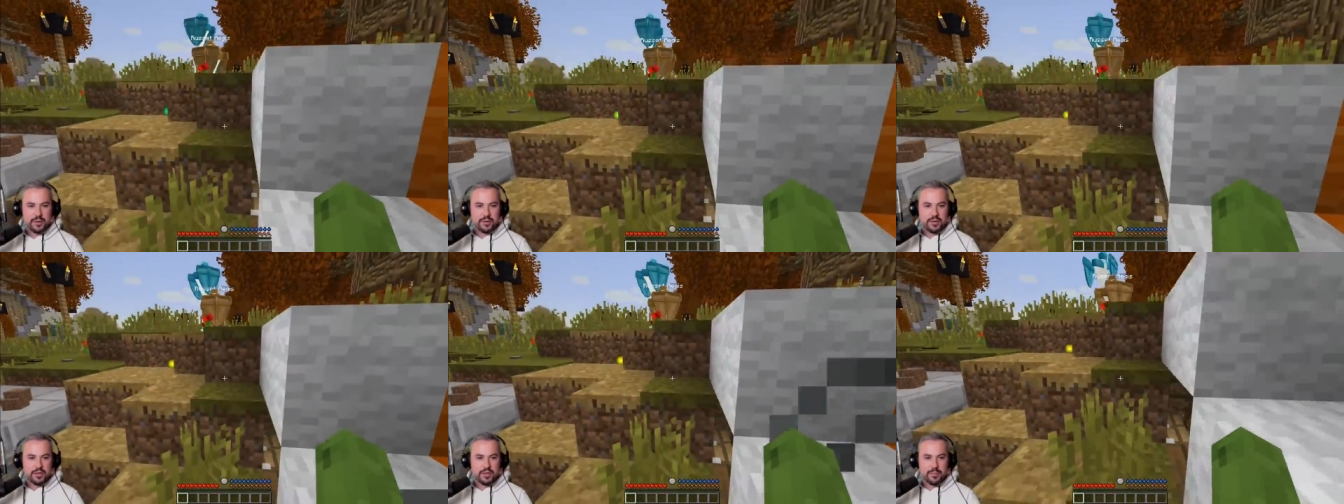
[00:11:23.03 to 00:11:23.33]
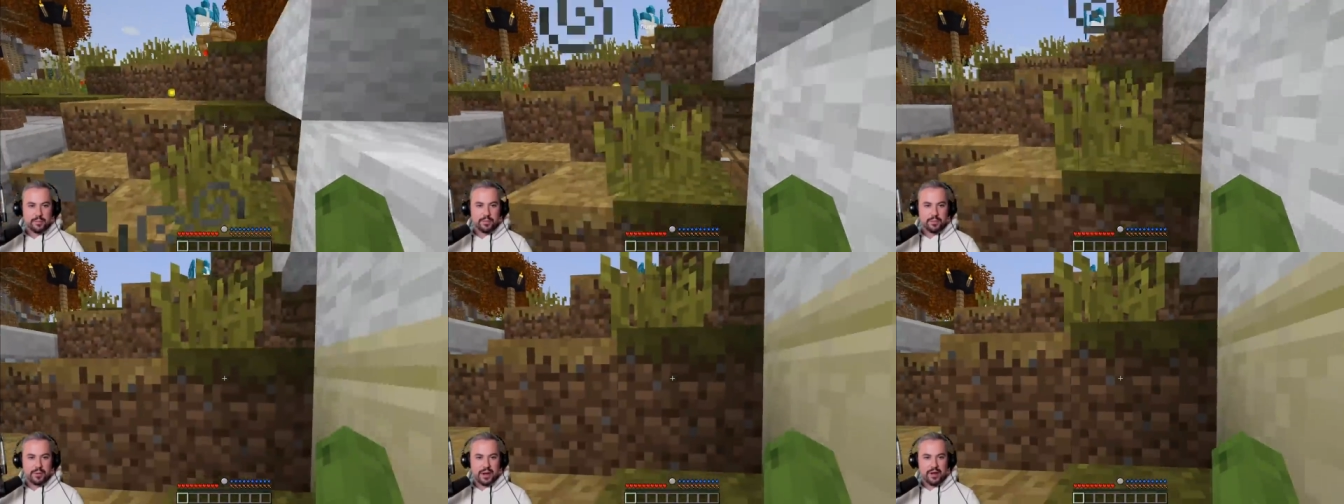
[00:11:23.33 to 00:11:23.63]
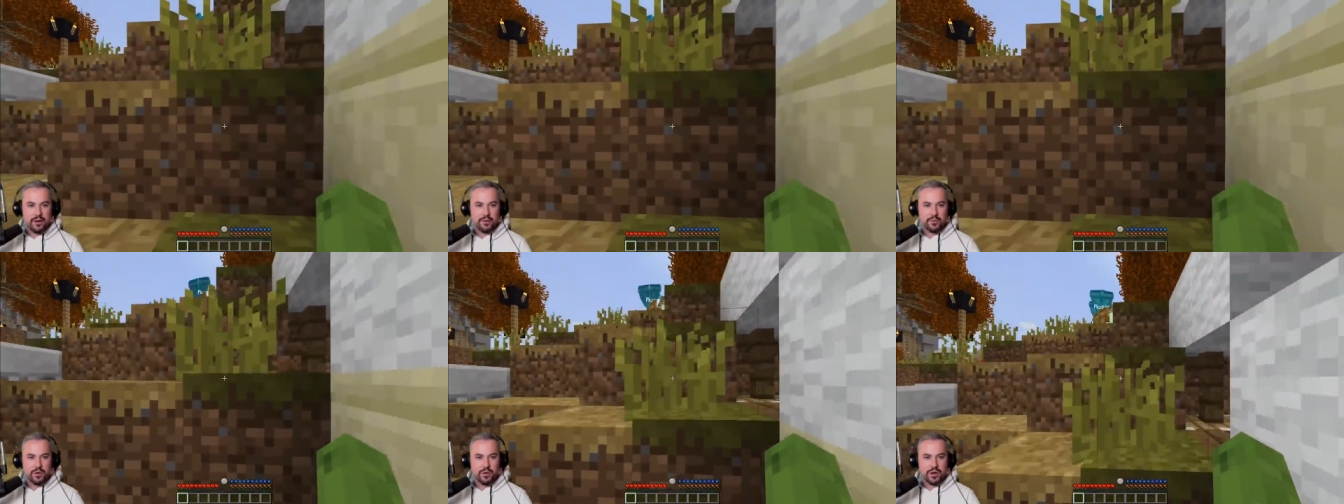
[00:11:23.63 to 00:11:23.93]
so the
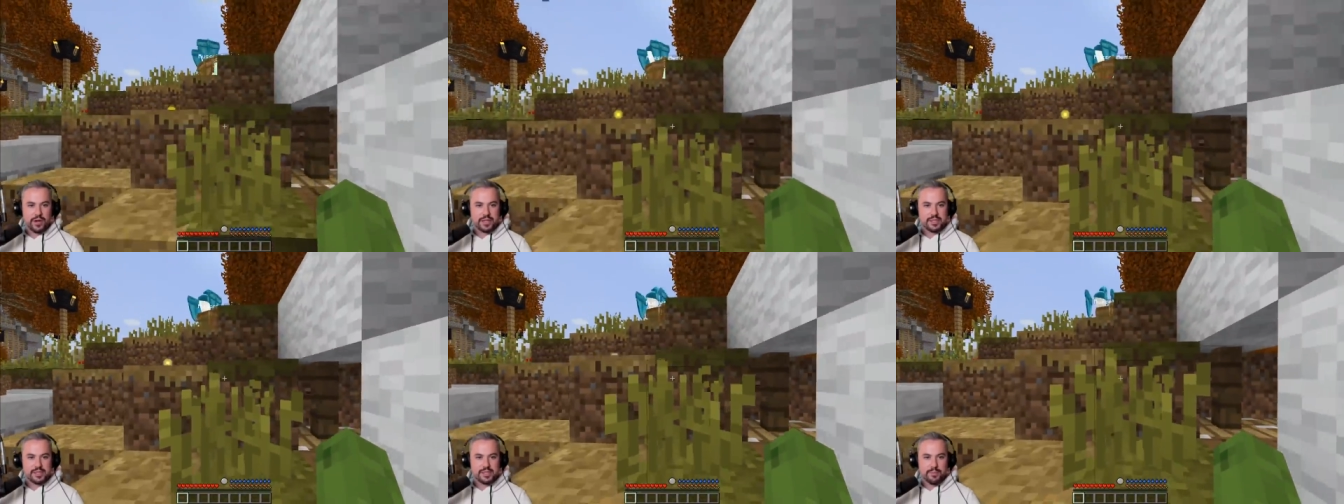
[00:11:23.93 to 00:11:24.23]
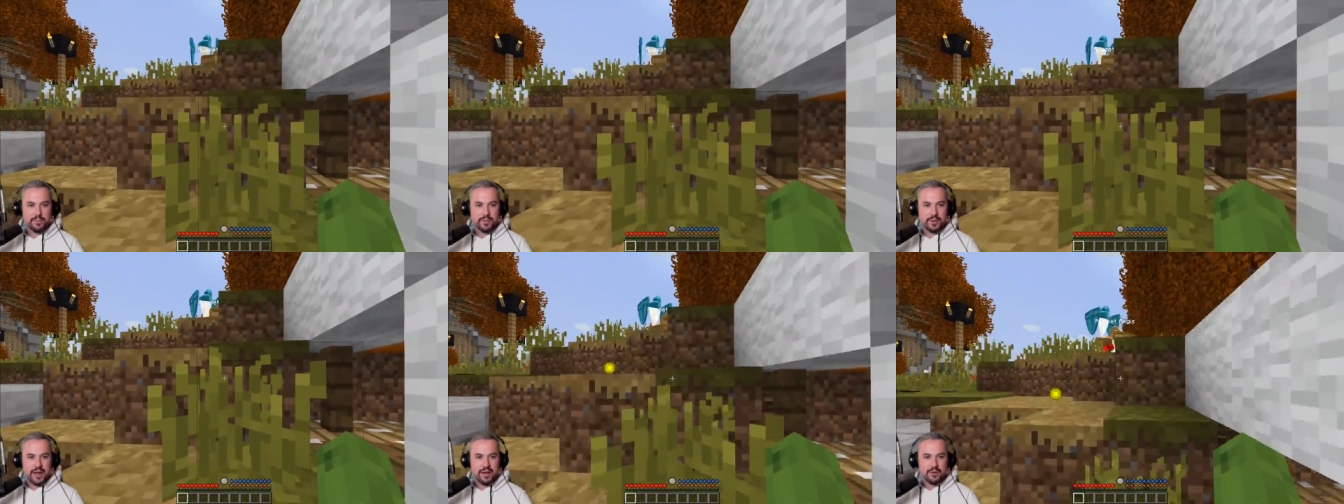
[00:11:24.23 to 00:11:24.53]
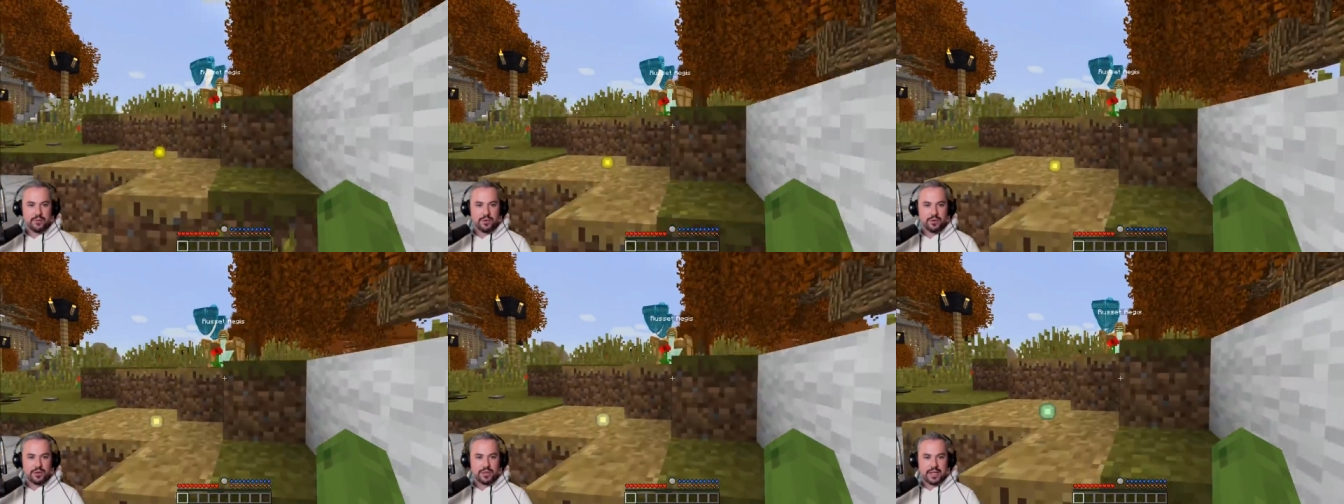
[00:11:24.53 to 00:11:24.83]
brown good. one. It's the
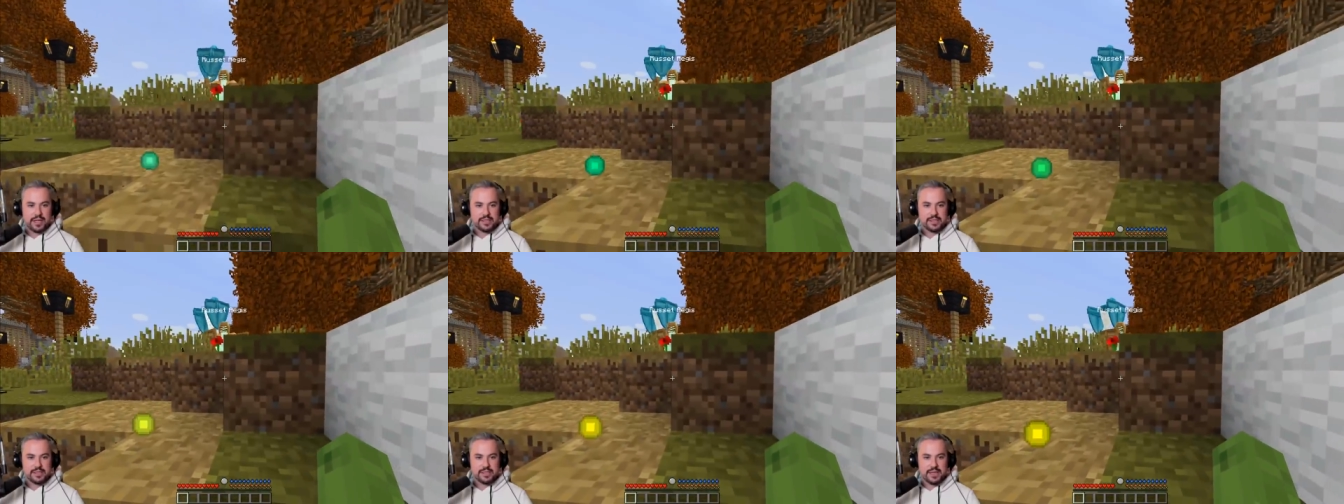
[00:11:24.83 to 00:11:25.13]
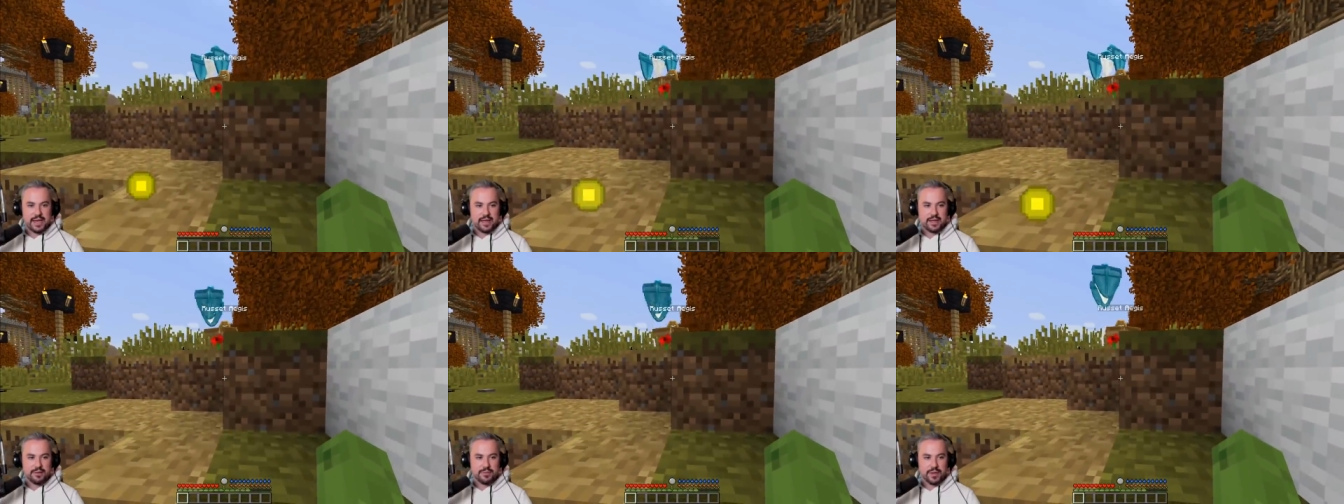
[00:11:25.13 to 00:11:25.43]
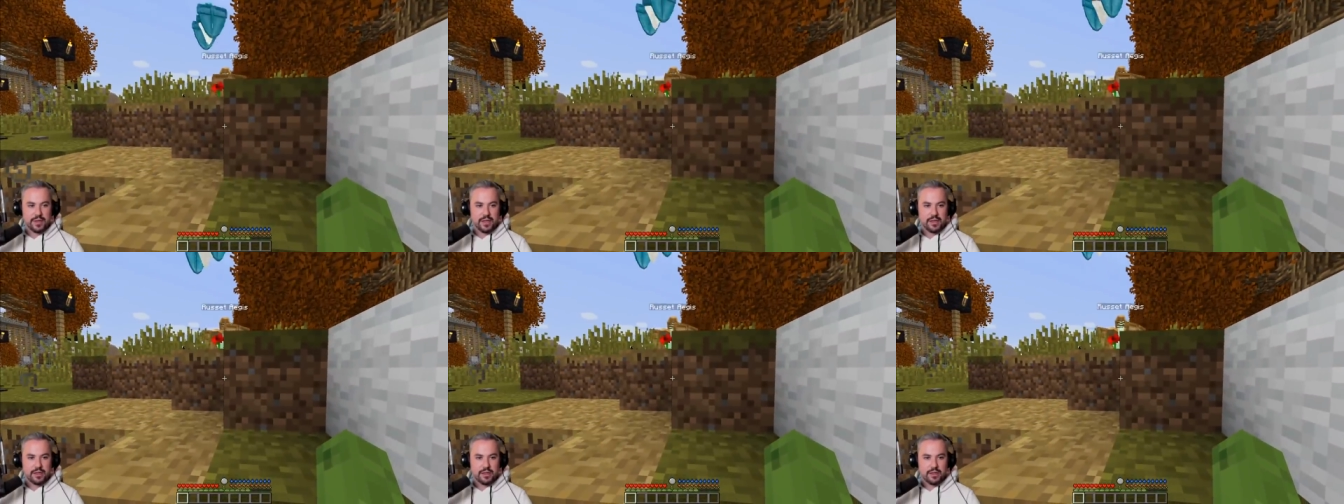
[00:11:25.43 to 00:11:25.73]
brown one that's attacking
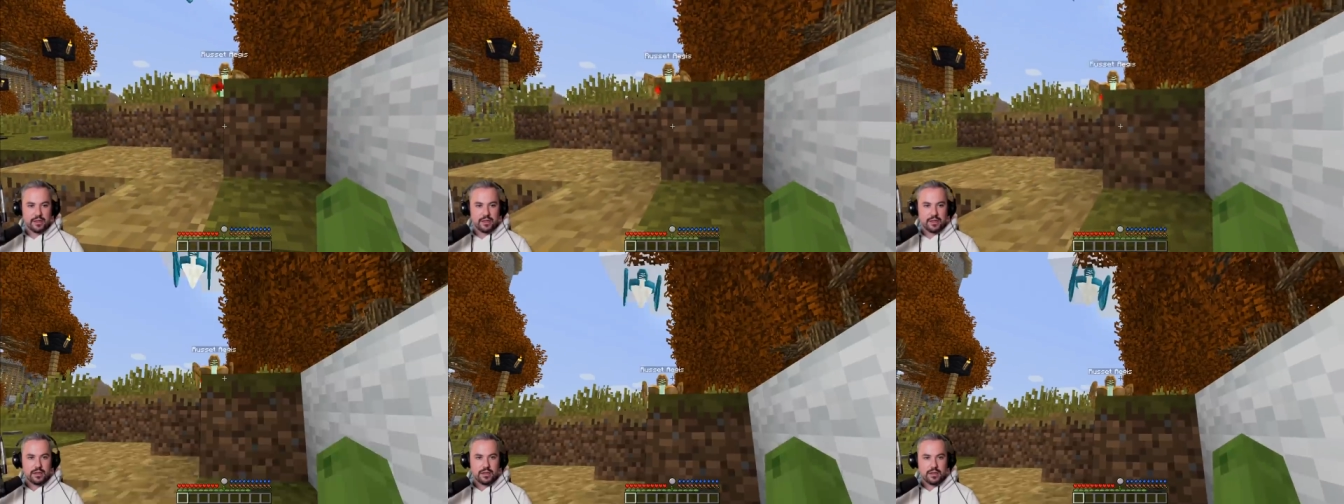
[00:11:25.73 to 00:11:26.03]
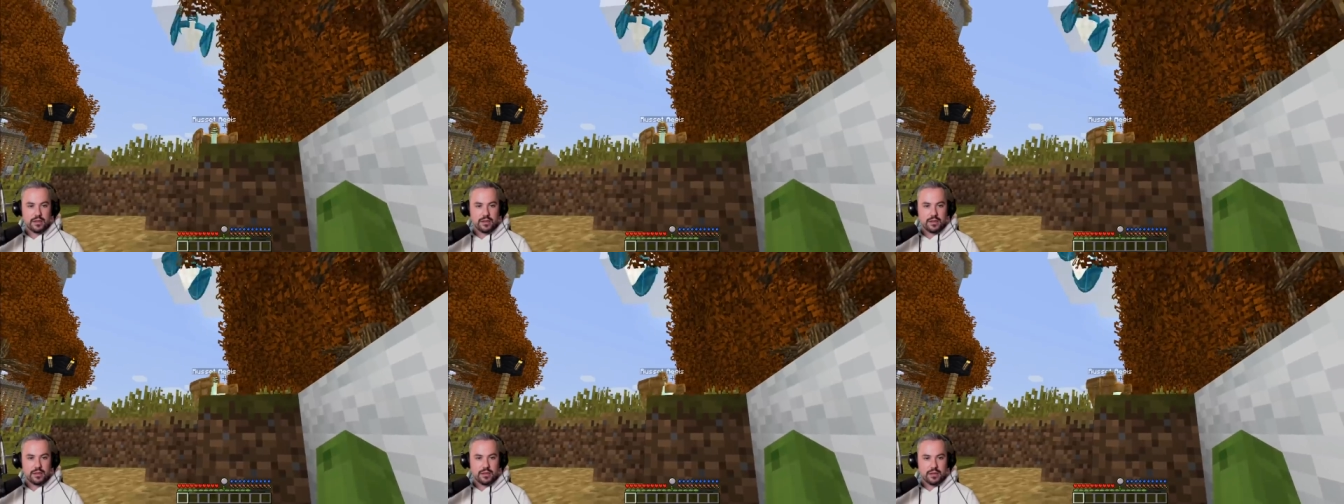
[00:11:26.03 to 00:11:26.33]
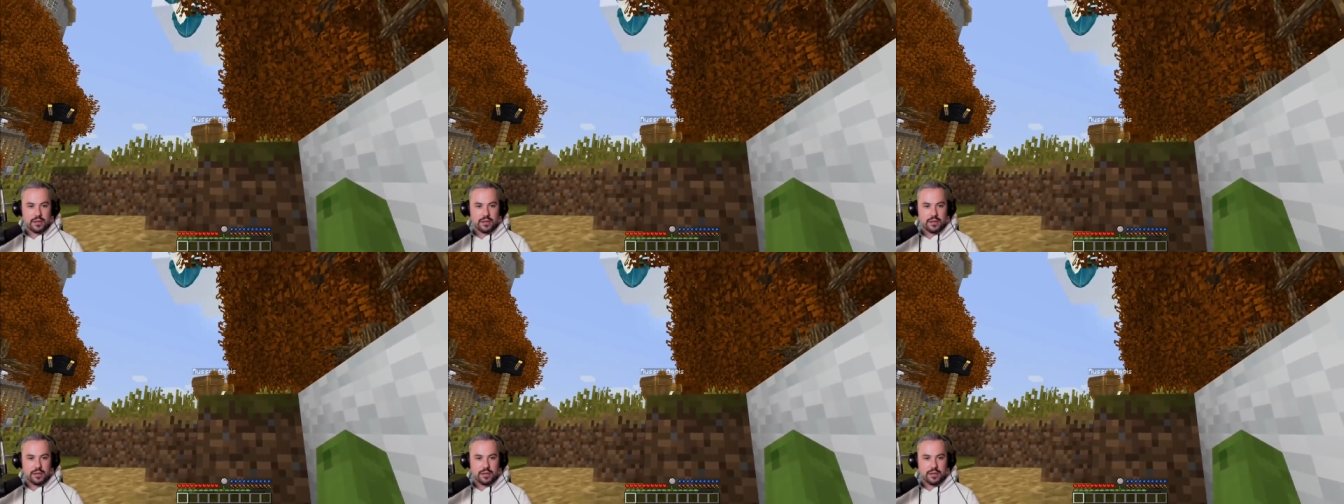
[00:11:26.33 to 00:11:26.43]
me. Oh, the, the